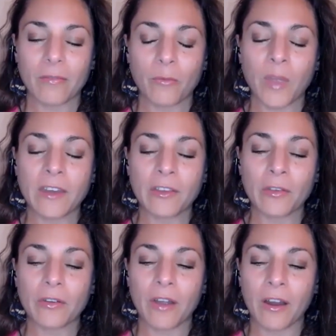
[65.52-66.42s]
When
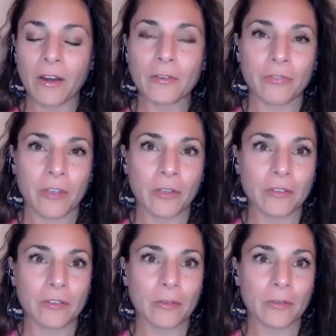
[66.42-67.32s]
you're
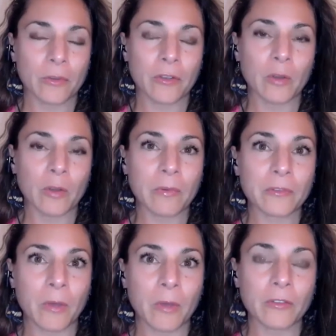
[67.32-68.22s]
heartfelt with a group of
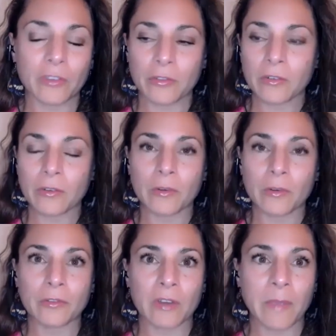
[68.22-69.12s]
small children who are
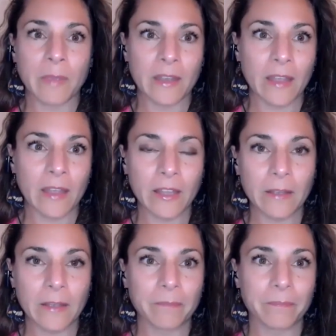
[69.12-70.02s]
screaming and yelling,